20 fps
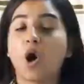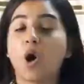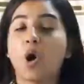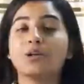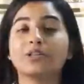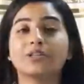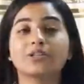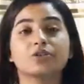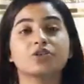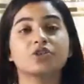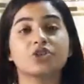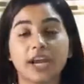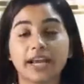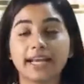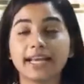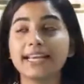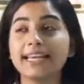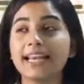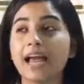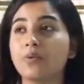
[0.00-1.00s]
Also,
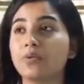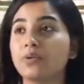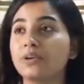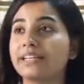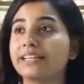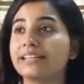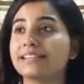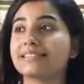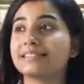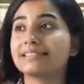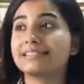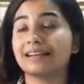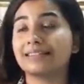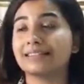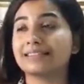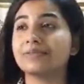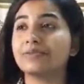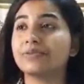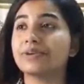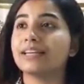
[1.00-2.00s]
check-in nowadays
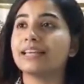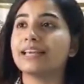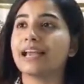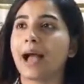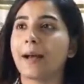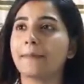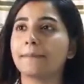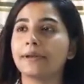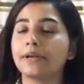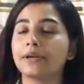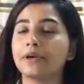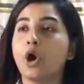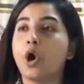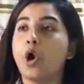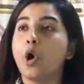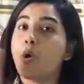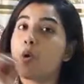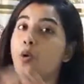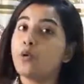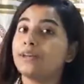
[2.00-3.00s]
doesn't really happen
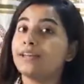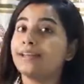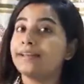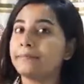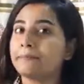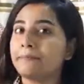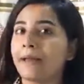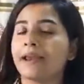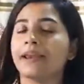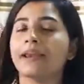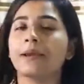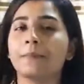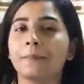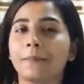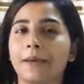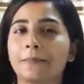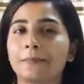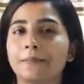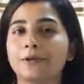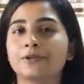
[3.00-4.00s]
only in pen and
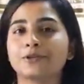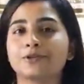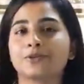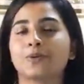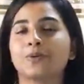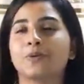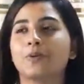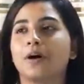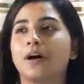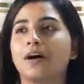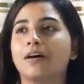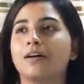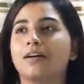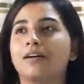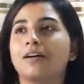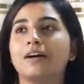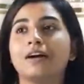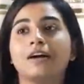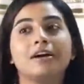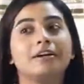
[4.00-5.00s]
paper. So
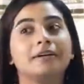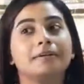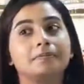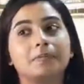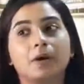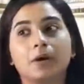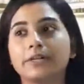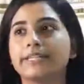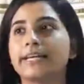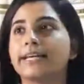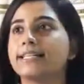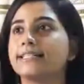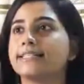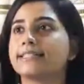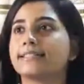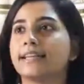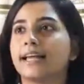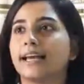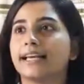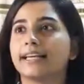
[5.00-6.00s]

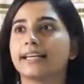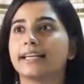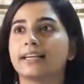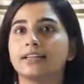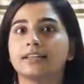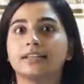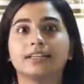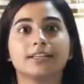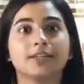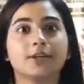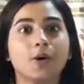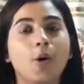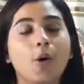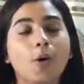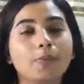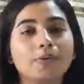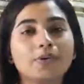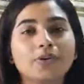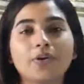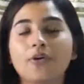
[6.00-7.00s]
hotels like the
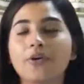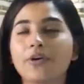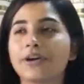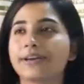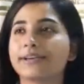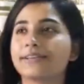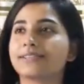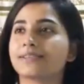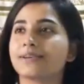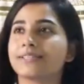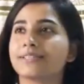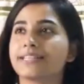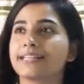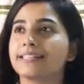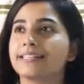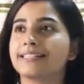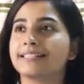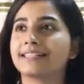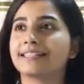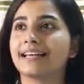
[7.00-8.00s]
Oberoi's,
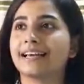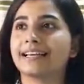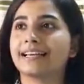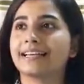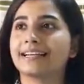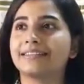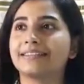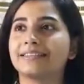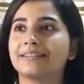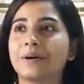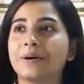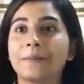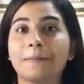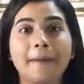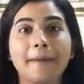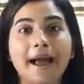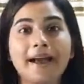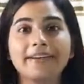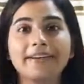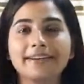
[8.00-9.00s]
hotels like
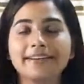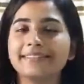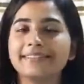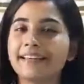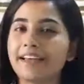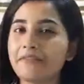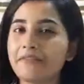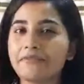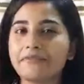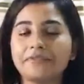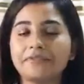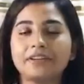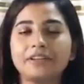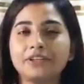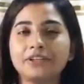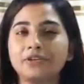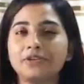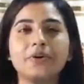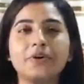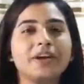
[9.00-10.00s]
Marriott, they have,
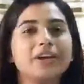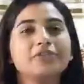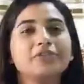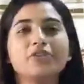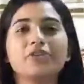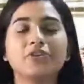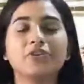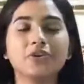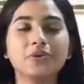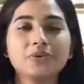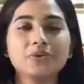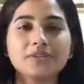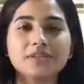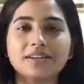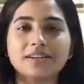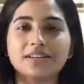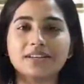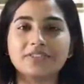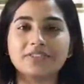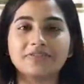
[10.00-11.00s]
you know, introduced
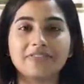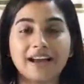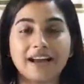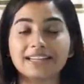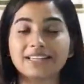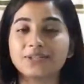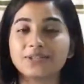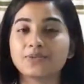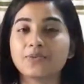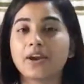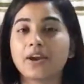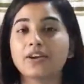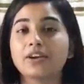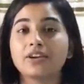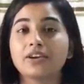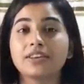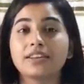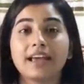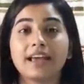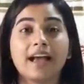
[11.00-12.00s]
factors
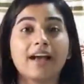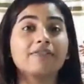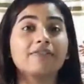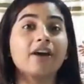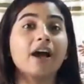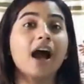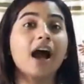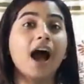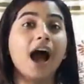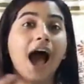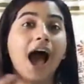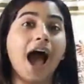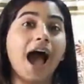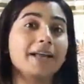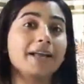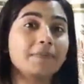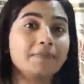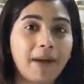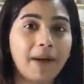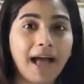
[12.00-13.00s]
wherein they have
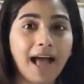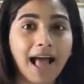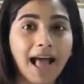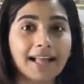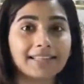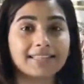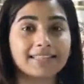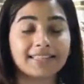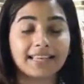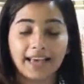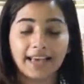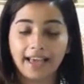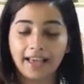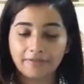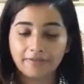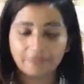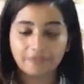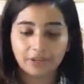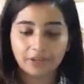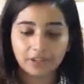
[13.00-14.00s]
iPads, they
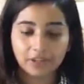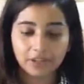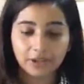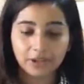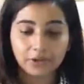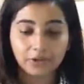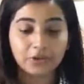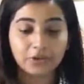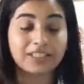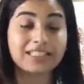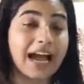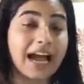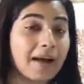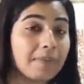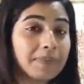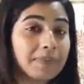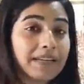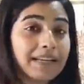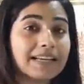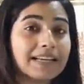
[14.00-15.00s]
have, you know,
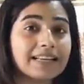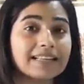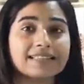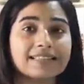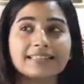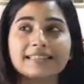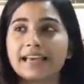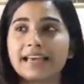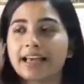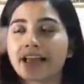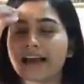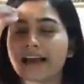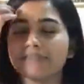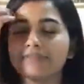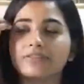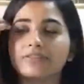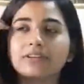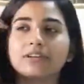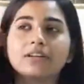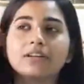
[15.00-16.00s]
tablets, they
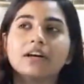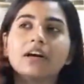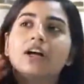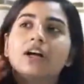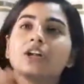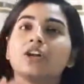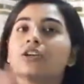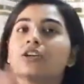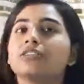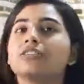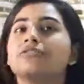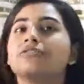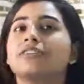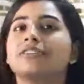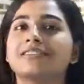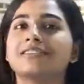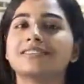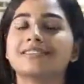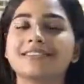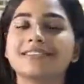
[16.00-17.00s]
have a lot of
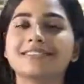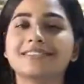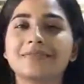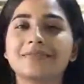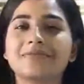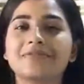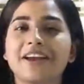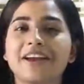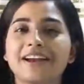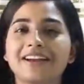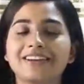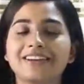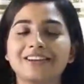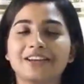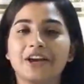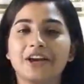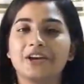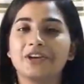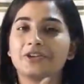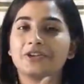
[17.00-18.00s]
other system
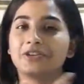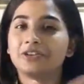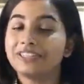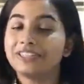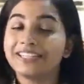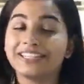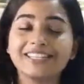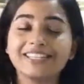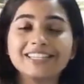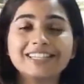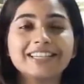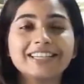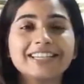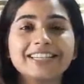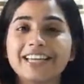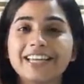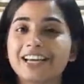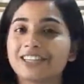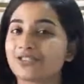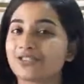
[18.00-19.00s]
wherein, you know, digitally
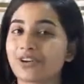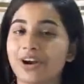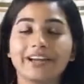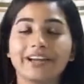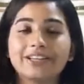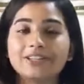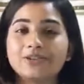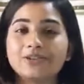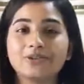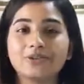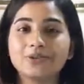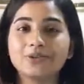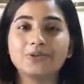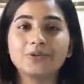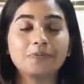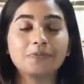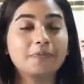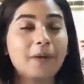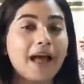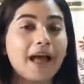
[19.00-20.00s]
they are trying to
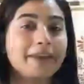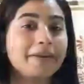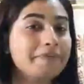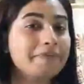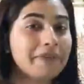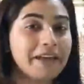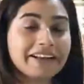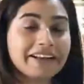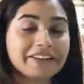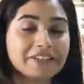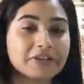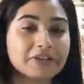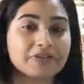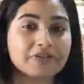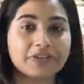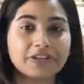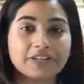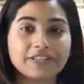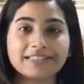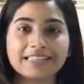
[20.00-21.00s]
do and make a
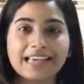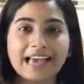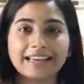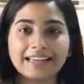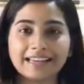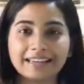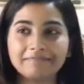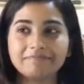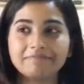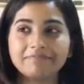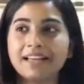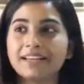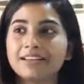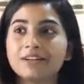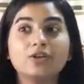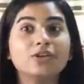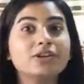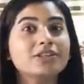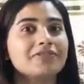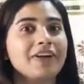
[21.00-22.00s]
difference. And
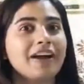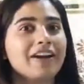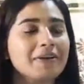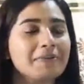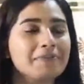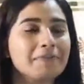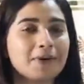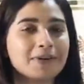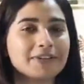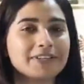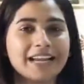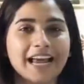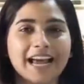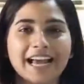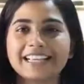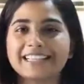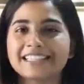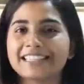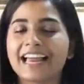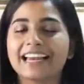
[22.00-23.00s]
that looks very
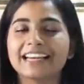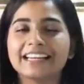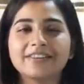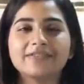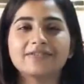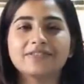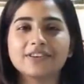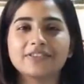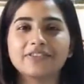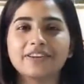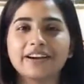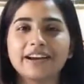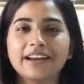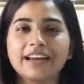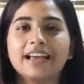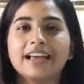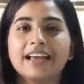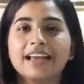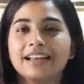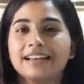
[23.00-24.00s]
modernized and gives a
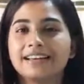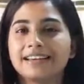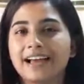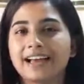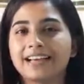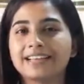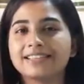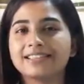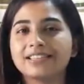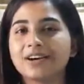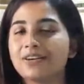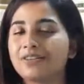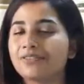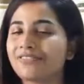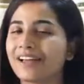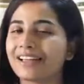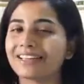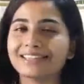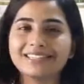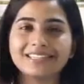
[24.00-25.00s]
very nice
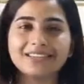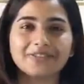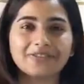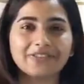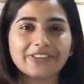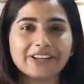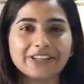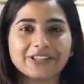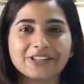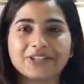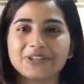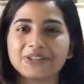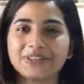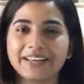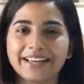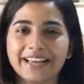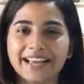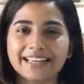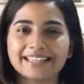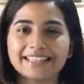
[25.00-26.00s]
fancy feel to
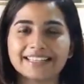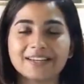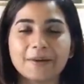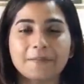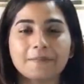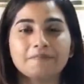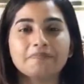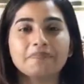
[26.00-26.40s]
the guest.